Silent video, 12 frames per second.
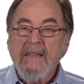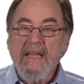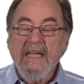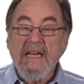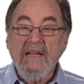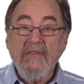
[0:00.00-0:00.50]

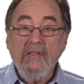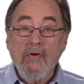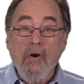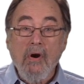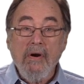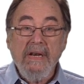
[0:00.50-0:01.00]
They can have either
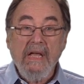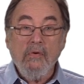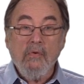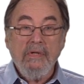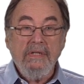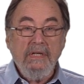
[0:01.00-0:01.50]

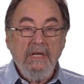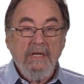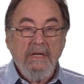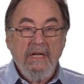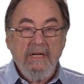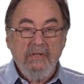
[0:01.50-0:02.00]
RNA or
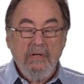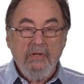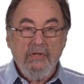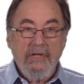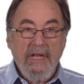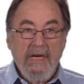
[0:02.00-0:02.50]
DNA as their
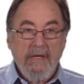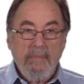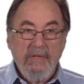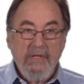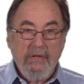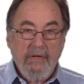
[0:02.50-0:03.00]
genetic
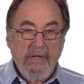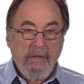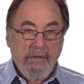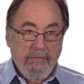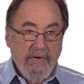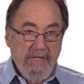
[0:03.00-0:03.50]
material.
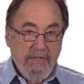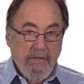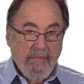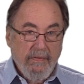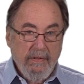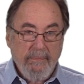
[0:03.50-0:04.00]
The rest
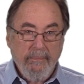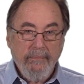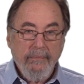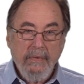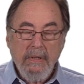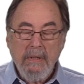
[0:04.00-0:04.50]
of the
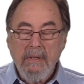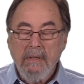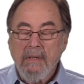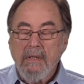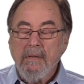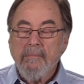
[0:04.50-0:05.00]

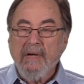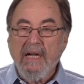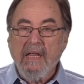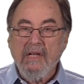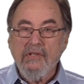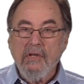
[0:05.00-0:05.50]

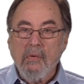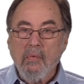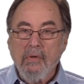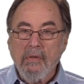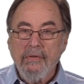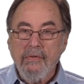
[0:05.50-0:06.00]
biological
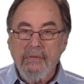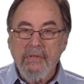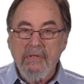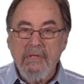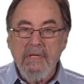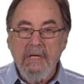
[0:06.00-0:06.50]
world
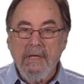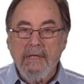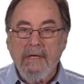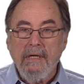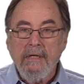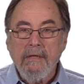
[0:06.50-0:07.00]
uses
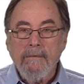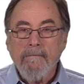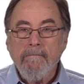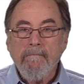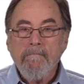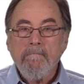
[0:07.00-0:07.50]
DNA.
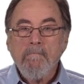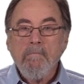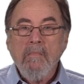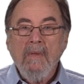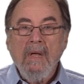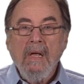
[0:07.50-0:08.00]

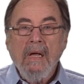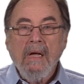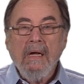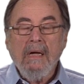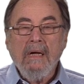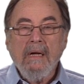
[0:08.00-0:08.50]

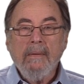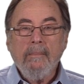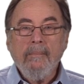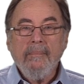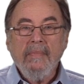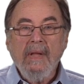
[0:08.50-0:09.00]

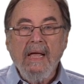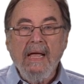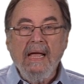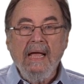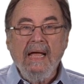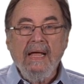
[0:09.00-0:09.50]
Um,
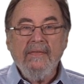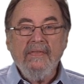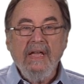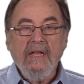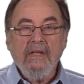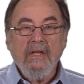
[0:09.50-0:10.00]
and
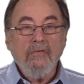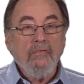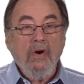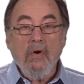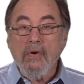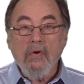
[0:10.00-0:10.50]
they can
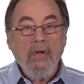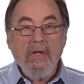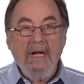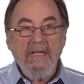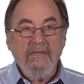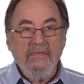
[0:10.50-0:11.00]
grow in all
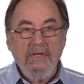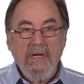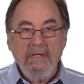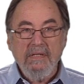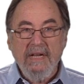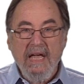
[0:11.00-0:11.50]
kinds of
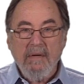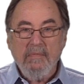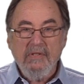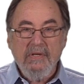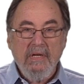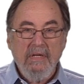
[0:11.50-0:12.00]
cells, in
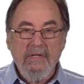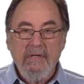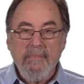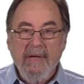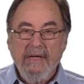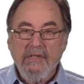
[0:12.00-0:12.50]
animal cells,
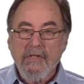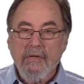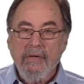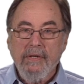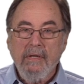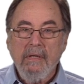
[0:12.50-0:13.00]
in
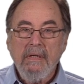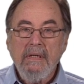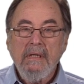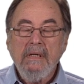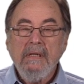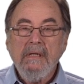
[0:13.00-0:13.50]
bacteria,
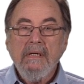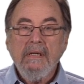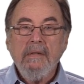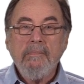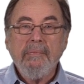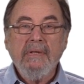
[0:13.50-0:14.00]

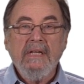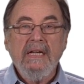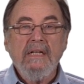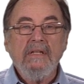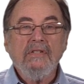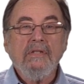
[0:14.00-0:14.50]
in
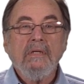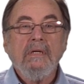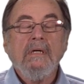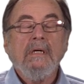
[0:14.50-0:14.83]
plants.